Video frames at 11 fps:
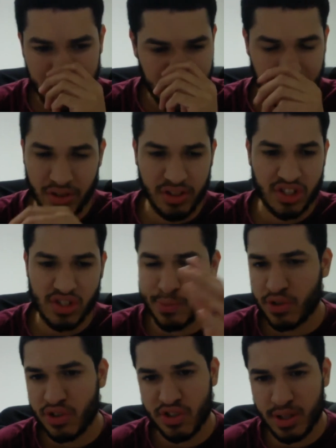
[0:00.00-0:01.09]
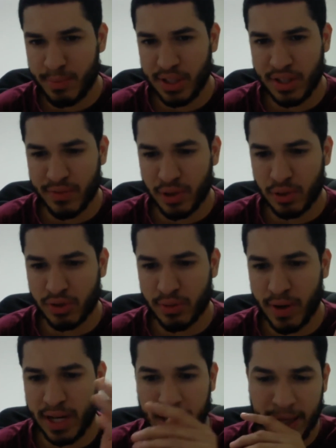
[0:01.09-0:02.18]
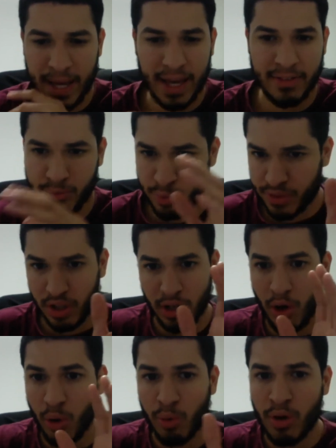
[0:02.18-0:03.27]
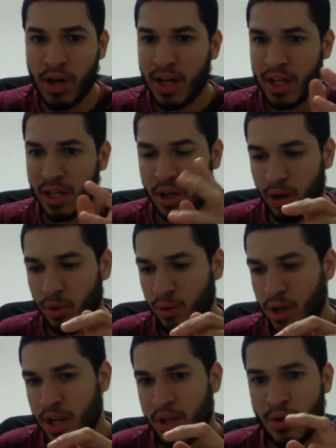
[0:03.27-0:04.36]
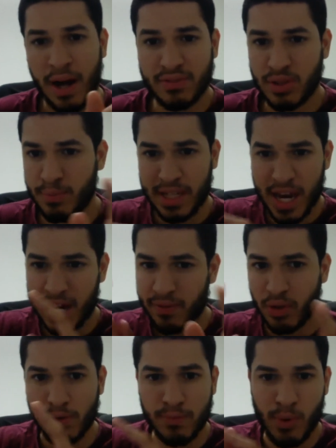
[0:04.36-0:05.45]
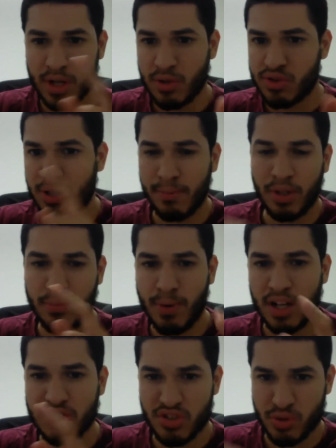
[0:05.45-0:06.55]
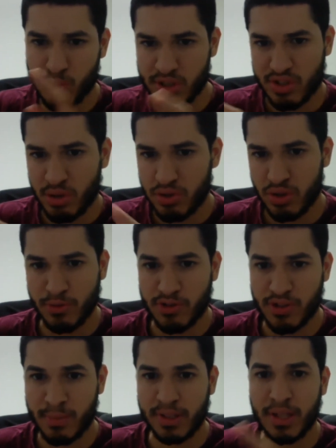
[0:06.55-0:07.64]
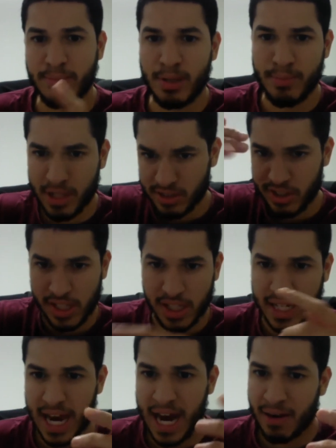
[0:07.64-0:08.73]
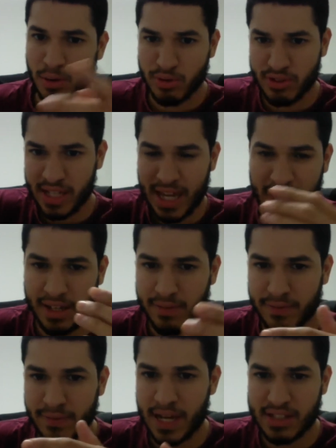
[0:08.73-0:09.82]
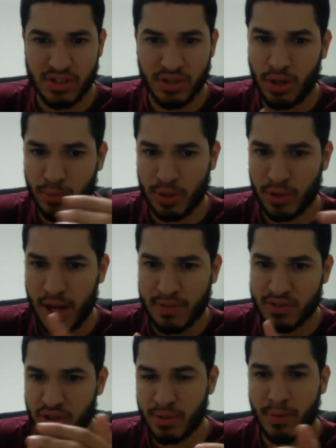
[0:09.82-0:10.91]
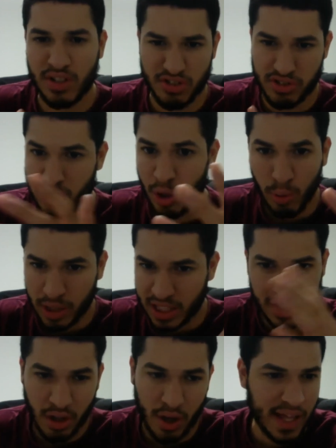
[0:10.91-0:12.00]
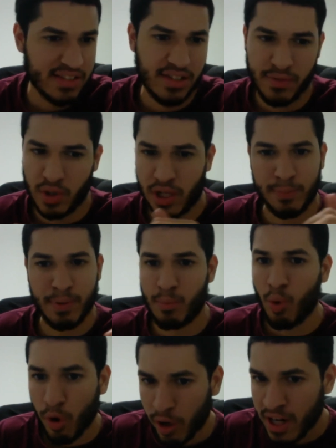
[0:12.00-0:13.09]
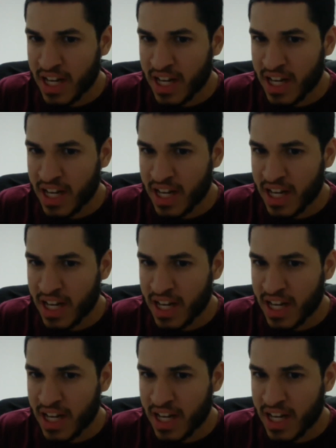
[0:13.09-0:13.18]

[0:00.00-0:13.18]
I don't know. The scripts are just going to be difficult to write. And with the whole, you have to be careful of where you summon the monsters, which zones you've summoned them in, because of the link arrows, they gain effects, when you have certain monsters co-linked and all that stuff. You got to be more